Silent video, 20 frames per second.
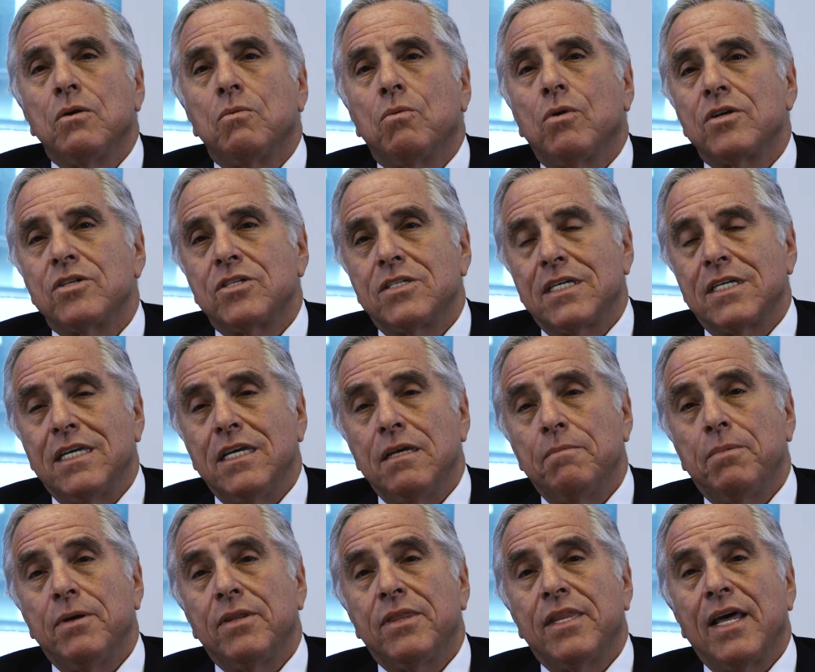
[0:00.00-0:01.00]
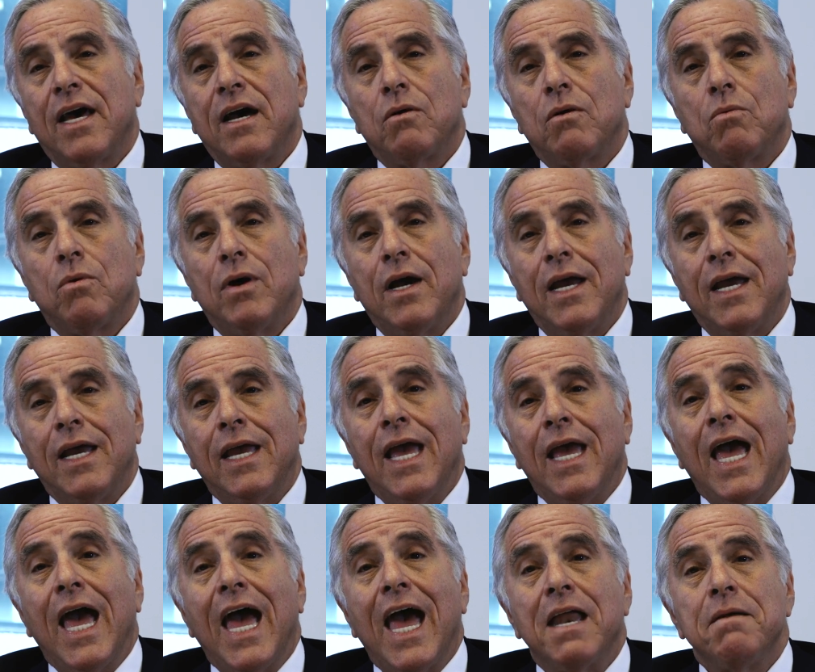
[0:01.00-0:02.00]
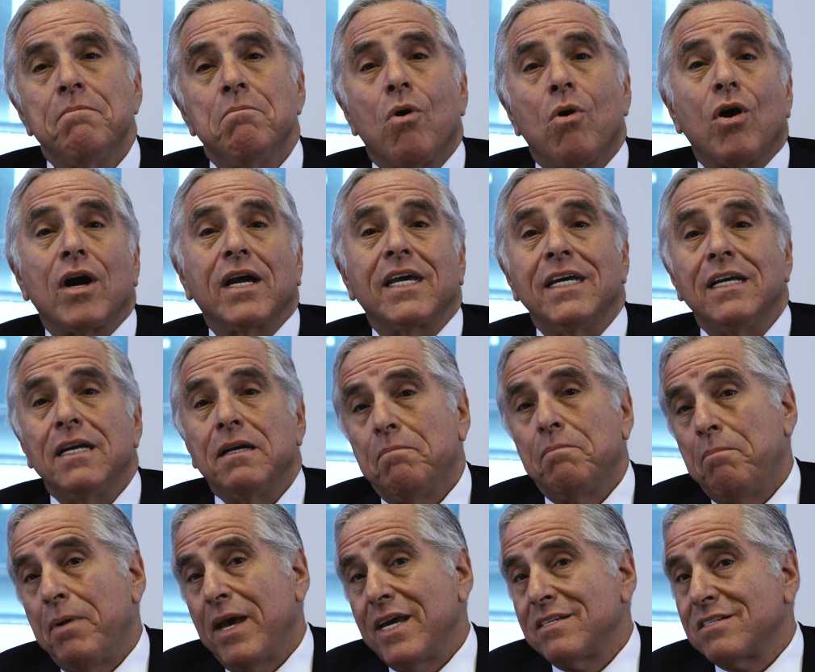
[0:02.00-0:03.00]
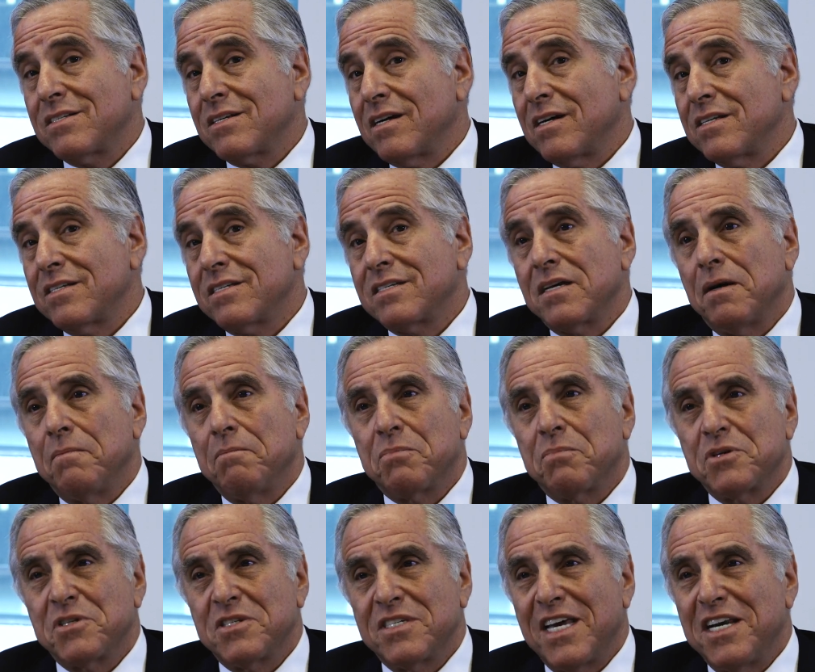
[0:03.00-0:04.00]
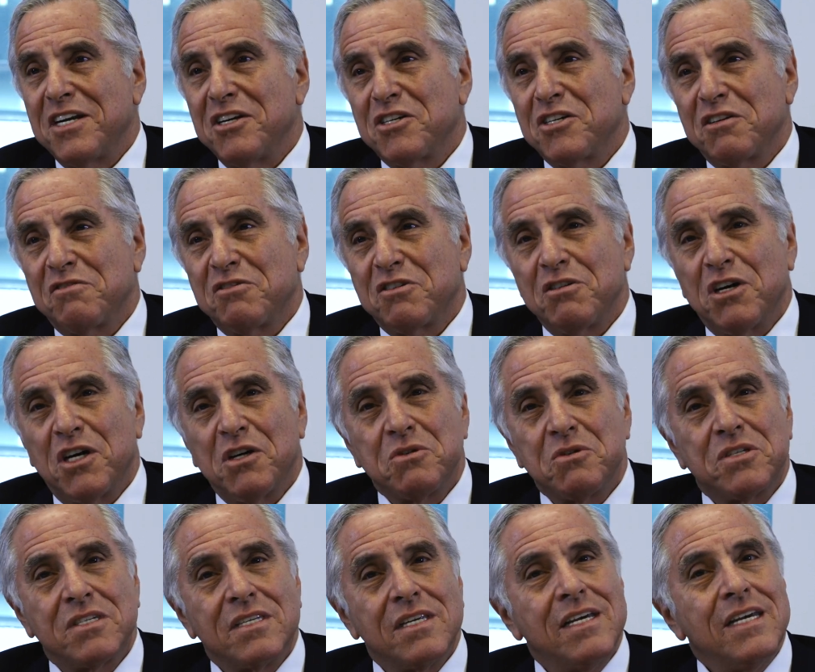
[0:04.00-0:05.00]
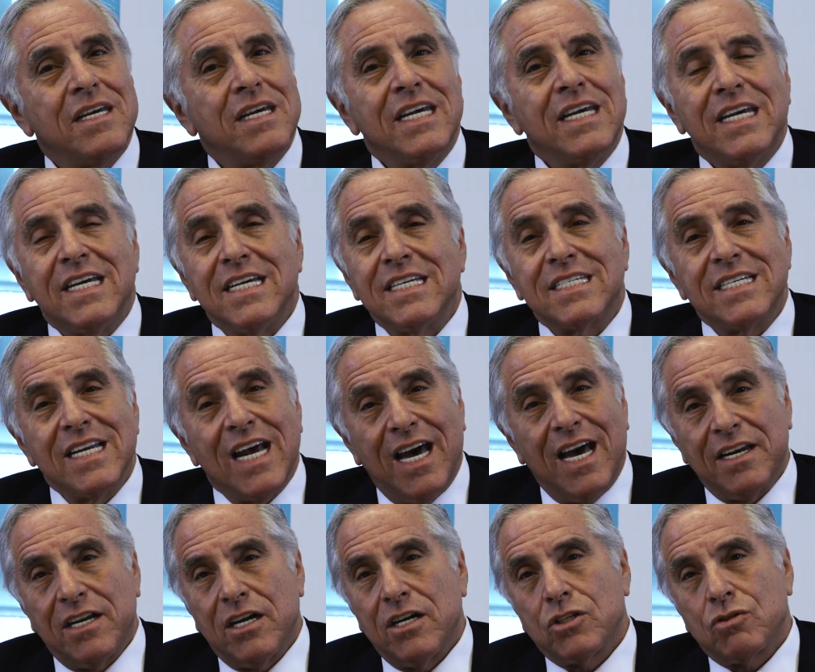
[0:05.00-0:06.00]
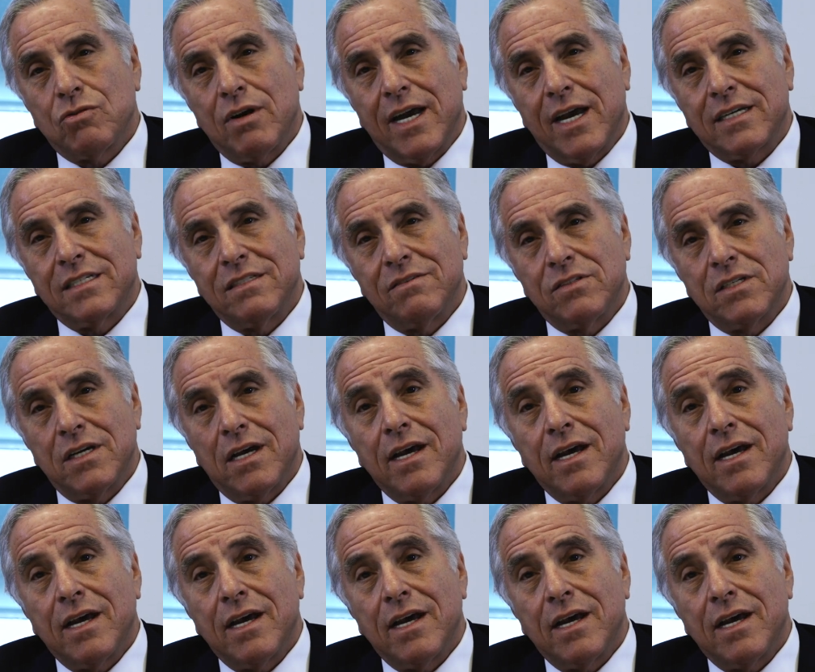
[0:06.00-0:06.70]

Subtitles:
wants to keep it that way and market it based on some percentage of gross is not attractive to